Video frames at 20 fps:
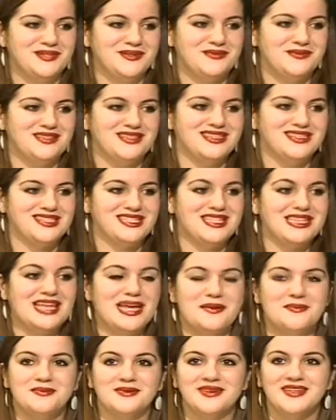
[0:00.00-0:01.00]
with this
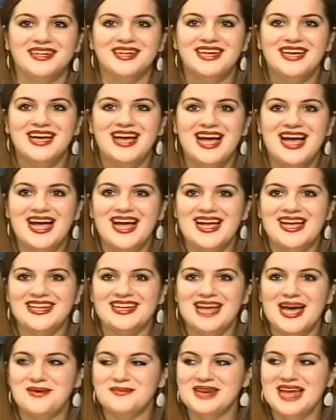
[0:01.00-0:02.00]
clip.
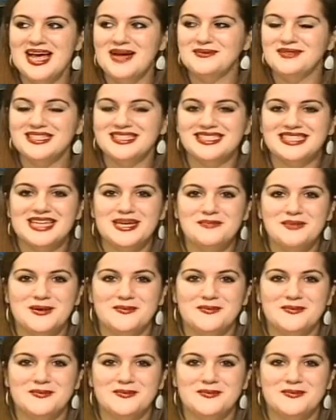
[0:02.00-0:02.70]
And I'm going to end with this clip,